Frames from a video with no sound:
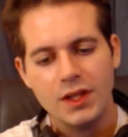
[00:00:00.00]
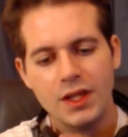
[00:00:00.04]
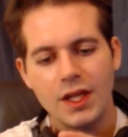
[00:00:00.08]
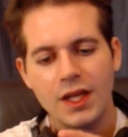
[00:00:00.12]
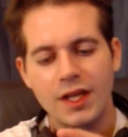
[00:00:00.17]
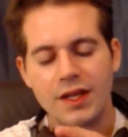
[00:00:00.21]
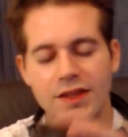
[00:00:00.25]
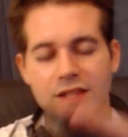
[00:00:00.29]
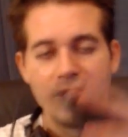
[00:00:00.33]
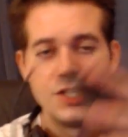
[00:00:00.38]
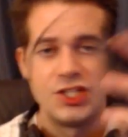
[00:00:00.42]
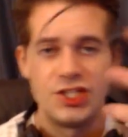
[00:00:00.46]

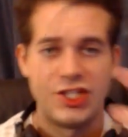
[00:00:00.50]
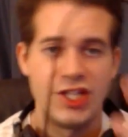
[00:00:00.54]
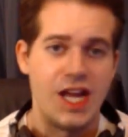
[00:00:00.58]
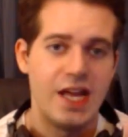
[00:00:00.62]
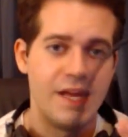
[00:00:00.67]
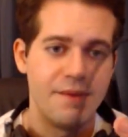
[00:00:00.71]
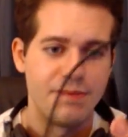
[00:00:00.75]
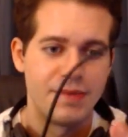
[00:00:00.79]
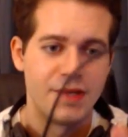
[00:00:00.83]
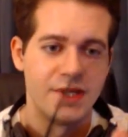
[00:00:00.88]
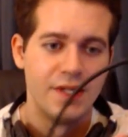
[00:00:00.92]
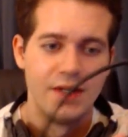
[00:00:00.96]
The
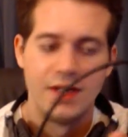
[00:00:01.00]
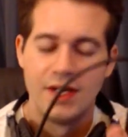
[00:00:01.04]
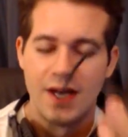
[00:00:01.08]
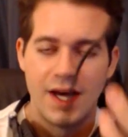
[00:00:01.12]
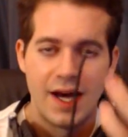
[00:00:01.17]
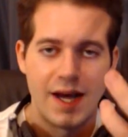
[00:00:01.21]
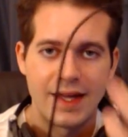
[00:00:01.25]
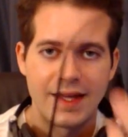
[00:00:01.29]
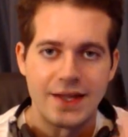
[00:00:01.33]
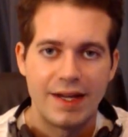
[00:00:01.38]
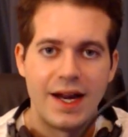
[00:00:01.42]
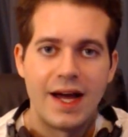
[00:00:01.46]
shape.
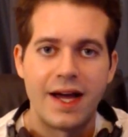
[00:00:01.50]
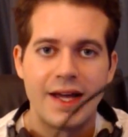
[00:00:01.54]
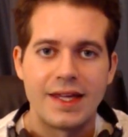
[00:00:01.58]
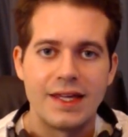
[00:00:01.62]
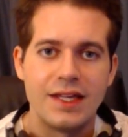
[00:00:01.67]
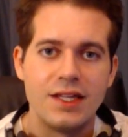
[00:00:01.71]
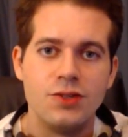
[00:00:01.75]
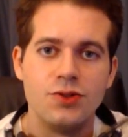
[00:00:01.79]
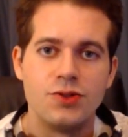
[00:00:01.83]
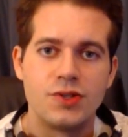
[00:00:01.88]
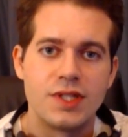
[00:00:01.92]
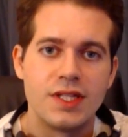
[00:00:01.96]
I cannot get
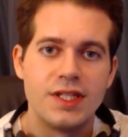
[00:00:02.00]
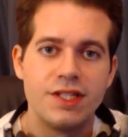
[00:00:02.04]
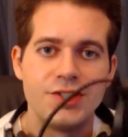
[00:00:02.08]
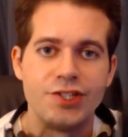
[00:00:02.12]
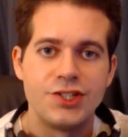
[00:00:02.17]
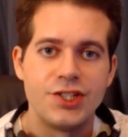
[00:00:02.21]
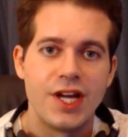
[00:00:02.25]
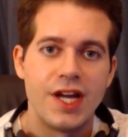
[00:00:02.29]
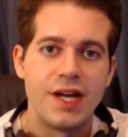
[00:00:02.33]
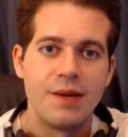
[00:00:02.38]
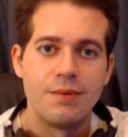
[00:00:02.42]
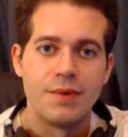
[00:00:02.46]
used to the
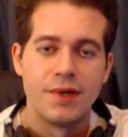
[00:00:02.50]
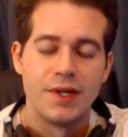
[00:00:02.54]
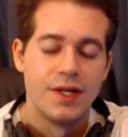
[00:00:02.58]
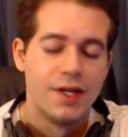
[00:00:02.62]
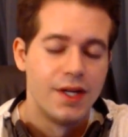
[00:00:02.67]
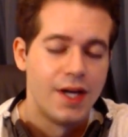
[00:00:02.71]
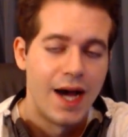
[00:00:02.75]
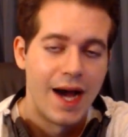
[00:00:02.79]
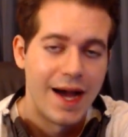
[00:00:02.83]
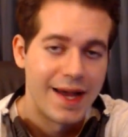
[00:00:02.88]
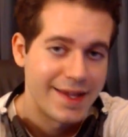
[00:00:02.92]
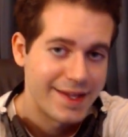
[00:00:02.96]
shape.
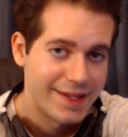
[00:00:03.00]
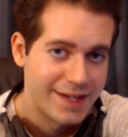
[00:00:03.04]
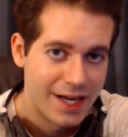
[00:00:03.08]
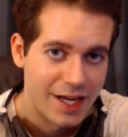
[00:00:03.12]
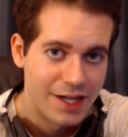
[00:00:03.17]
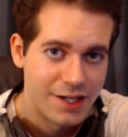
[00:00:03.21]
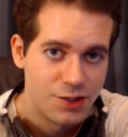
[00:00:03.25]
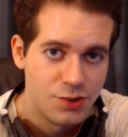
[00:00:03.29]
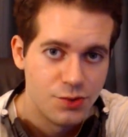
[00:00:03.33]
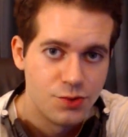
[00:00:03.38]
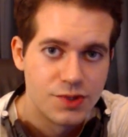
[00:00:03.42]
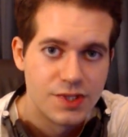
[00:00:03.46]
I
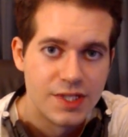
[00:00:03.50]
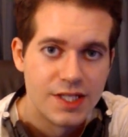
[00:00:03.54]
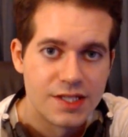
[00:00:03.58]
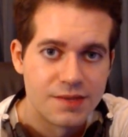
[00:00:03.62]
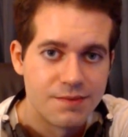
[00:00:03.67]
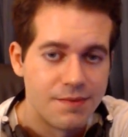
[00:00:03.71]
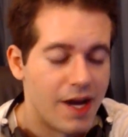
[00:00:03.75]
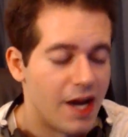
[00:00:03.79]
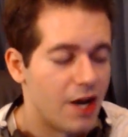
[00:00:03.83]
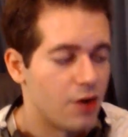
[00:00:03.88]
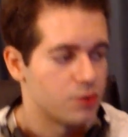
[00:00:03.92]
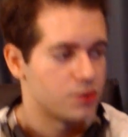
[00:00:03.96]
cannot use this
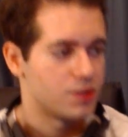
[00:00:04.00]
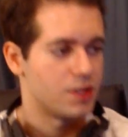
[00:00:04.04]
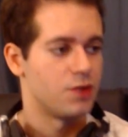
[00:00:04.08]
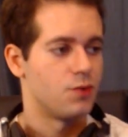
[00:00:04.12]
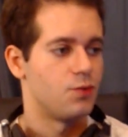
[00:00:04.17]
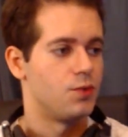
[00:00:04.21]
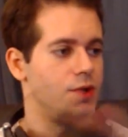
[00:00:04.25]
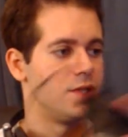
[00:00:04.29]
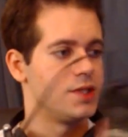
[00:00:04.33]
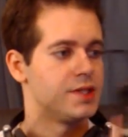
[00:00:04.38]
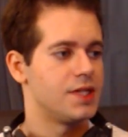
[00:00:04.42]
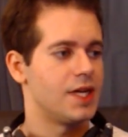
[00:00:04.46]
mouse. And the
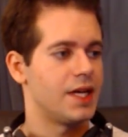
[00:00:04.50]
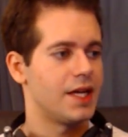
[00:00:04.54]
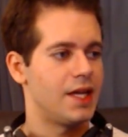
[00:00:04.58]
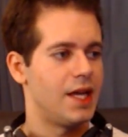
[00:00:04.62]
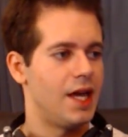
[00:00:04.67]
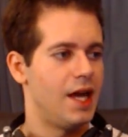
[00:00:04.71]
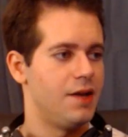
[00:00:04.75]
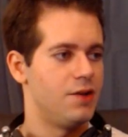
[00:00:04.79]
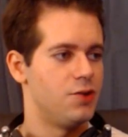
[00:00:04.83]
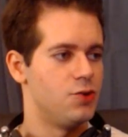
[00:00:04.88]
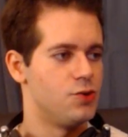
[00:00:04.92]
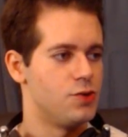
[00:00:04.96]
reason I
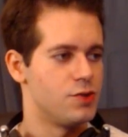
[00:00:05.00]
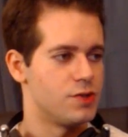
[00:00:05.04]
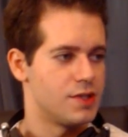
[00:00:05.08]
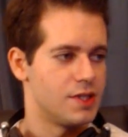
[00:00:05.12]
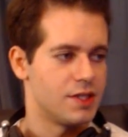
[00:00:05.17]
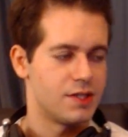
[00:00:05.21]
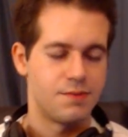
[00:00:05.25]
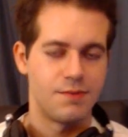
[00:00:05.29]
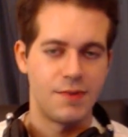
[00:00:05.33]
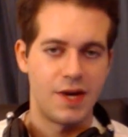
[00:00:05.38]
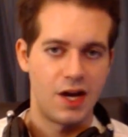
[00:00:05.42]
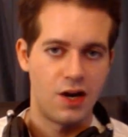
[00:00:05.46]
can't use
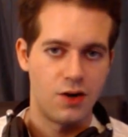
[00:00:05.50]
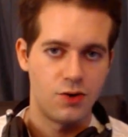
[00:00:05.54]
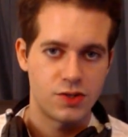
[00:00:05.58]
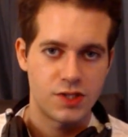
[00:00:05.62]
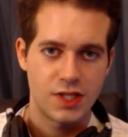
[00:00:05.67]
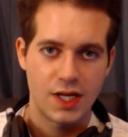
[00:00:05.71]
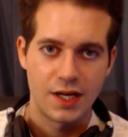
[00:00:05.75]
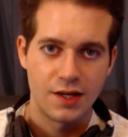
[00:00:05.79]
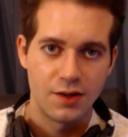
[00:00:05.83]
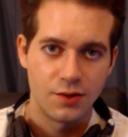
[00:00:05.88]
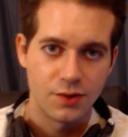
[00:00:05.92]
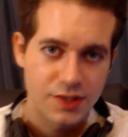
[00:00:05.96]
this mouse,
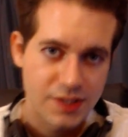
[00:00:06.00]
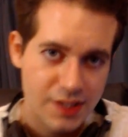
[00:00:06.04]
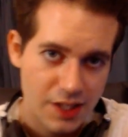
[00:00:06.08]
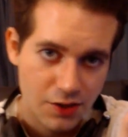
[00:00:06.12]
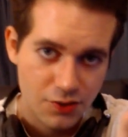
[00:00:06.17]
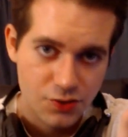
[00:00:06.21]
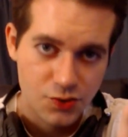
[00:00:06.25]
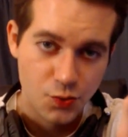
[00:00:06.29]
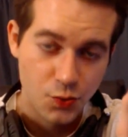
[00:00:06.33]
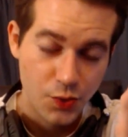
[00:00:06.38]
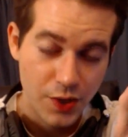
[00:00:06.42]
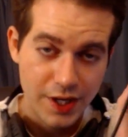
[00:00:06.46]
I know it
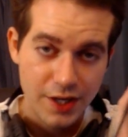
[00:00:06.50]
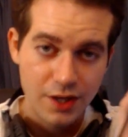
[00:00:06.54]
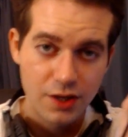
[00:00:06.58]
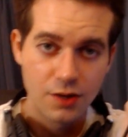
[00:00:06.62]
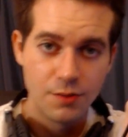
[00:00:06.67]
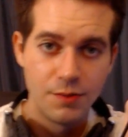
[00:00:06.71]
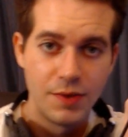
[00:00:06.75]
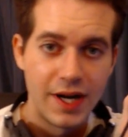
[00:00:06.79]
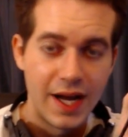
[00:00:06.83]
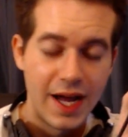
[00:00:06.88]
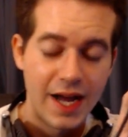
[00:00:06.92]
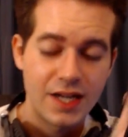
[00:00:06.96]
sounds weird,
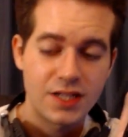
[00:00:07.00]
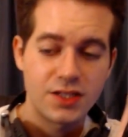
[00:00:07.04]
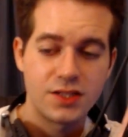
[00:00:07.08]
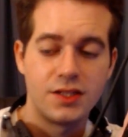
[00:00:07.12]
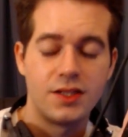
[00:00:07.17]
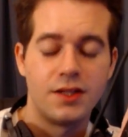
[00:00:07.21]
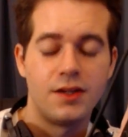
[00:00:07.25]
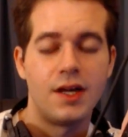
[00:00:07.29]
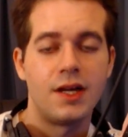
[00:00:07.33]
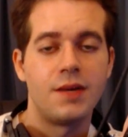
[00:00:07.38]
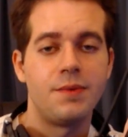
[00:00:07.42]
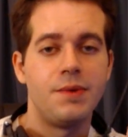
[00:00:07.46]
but actually a
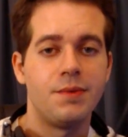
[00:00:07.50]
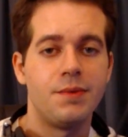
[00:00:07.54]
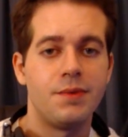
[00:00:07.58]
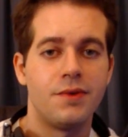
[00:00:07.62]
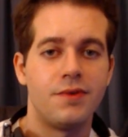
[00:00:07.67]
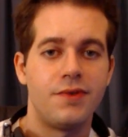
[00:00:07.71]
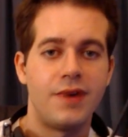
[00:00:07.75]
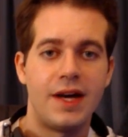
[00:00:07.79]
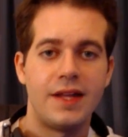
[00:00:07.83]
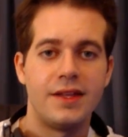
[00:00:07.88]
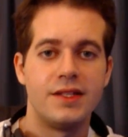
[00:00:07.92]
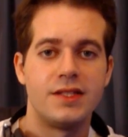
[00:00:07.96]
lot of people have
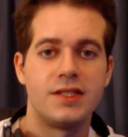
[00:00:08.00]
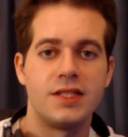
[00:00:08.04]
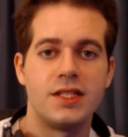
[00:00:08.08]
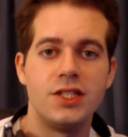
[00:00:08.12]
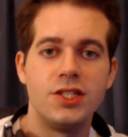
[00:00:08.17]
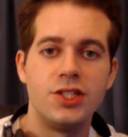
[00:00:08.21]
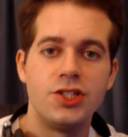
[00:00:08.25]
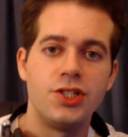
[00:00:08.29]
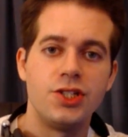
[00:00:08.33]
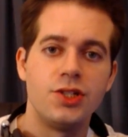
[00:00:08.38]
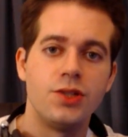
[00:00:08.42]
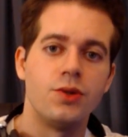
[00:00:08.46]
had this
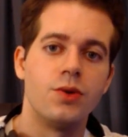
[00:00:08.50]
issue.